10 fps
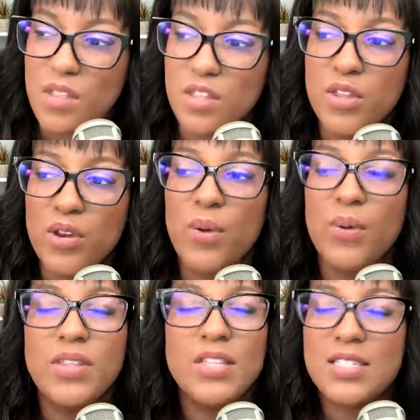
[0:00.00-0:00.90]

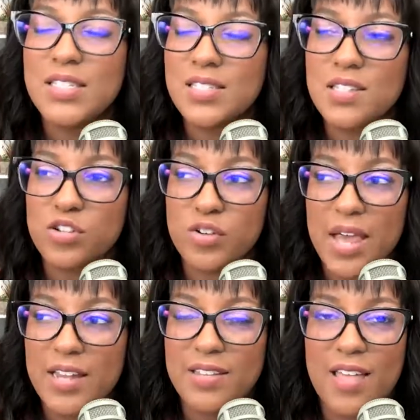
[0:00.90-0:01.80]
this is a
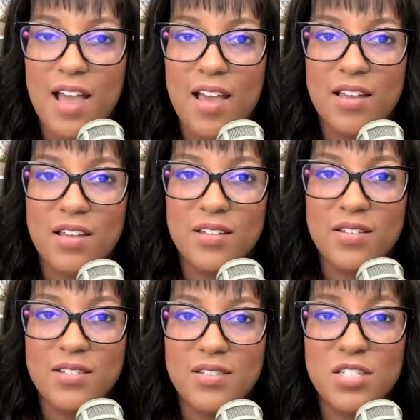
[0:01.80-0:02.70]
trend that
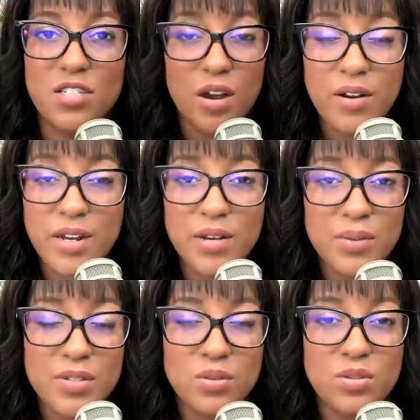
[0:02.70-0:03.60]
started
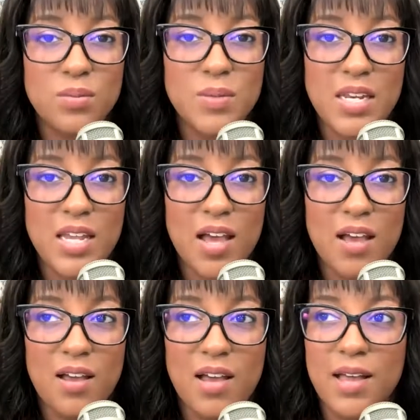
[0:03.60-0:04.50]
with social media
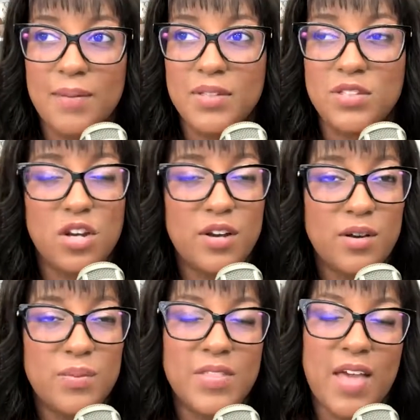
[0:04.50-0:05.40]
and
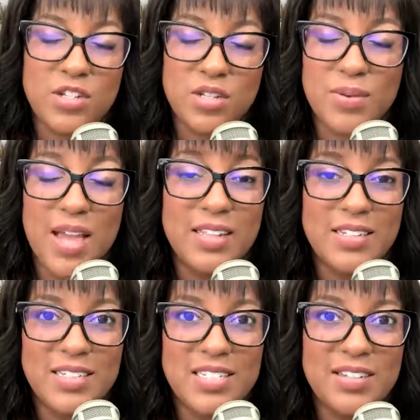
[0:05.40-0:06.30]
started with actually
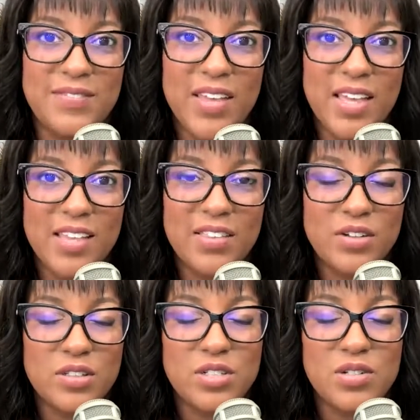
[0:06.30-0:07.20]
reality TV in the
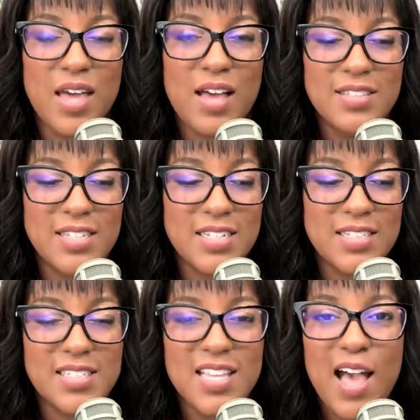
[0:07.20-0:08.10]
early
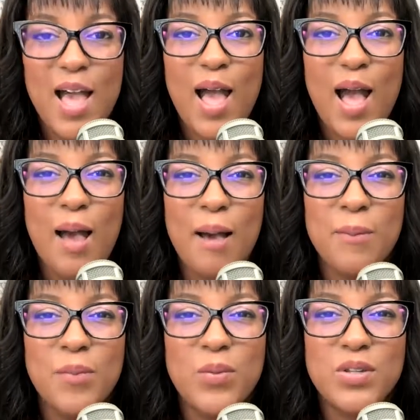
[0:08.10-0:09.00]
2000s.
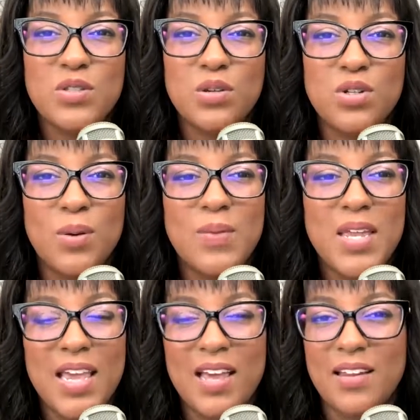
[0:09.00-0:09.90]
But with social
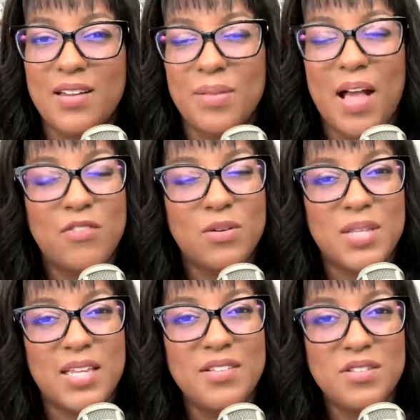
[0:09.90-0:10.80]
media and platforms
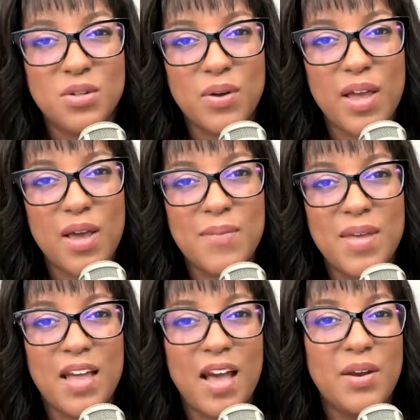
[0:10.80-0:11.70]
like Instagram,
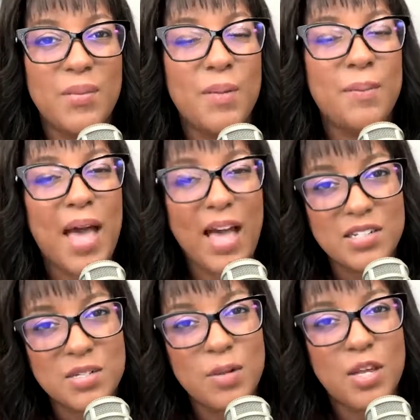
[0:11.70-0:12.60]
it kind of went
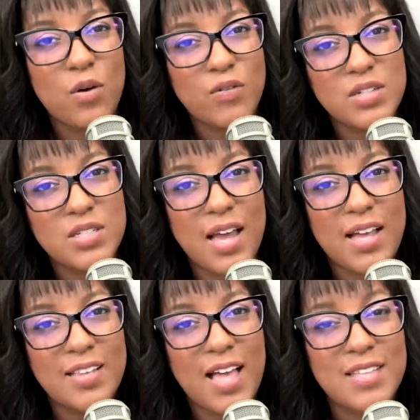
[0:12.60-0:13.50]
back to being over
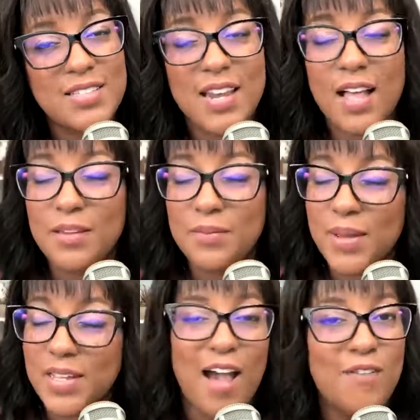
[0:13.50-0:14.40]
stylized. And I'll
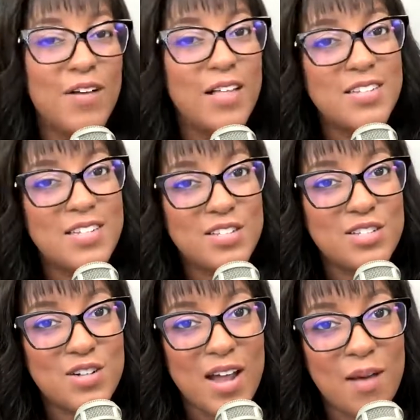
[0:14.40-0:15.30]
admit, I fell into
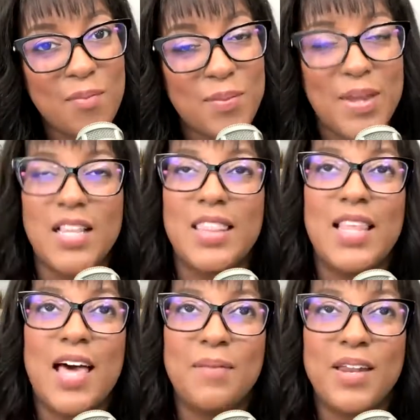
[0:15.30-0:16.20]
this trap. I paid a
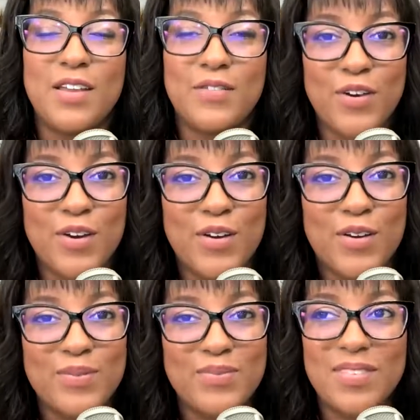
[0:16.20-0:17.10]
lot of money
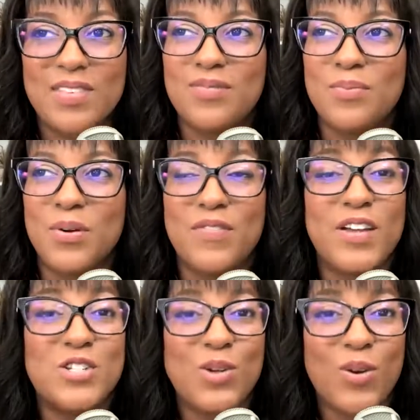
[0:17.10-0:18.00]
for
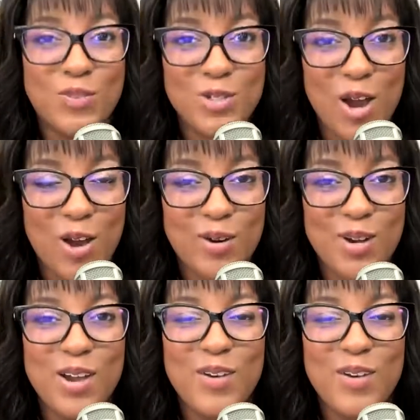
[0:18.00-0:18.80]
professional photography